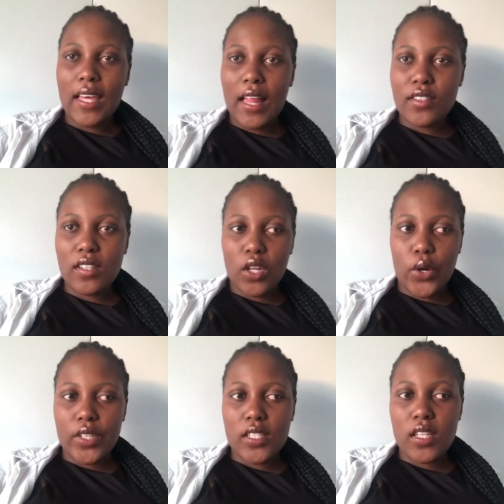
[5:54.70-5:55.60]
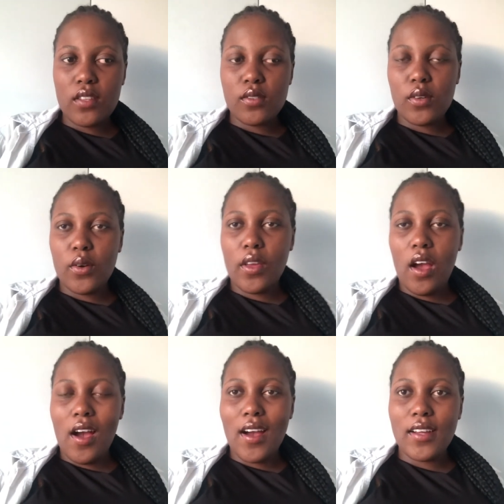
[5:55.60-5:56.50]
it's a lot so yeah
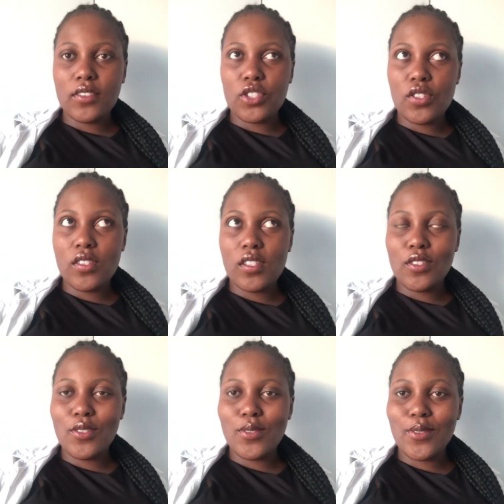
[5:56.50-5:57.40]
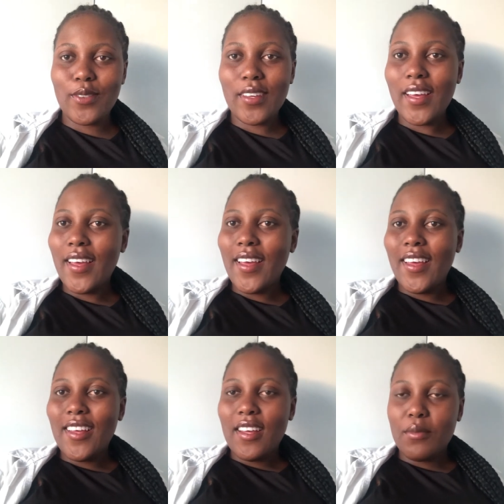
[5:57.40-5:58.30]
i just need to
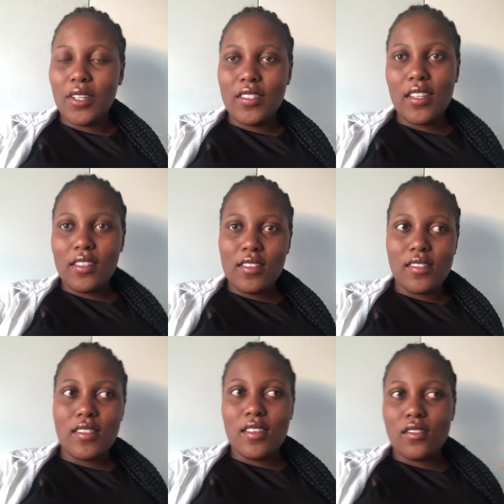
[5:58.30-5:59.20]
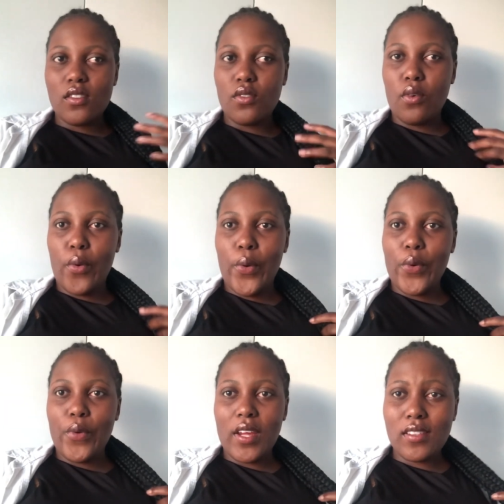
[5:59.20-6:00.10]
i'm gonna take this day
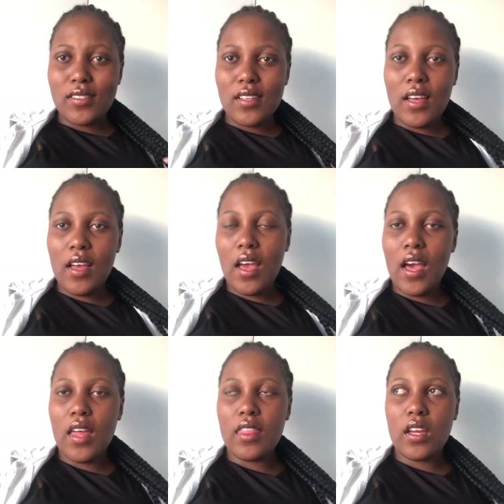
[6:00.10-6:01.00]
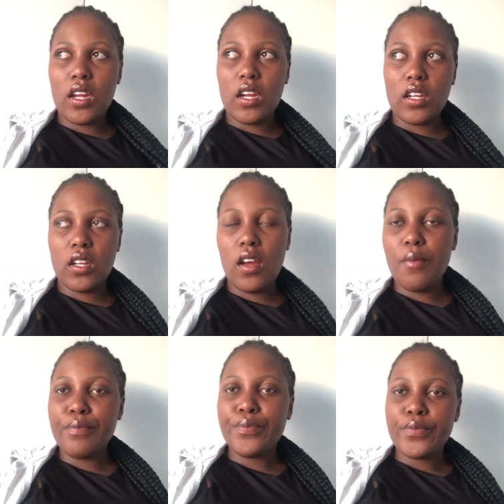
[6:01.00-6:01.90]
to rest and then
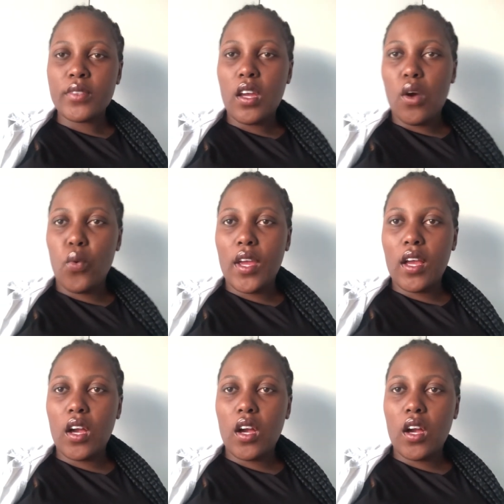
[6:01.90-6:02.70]
wake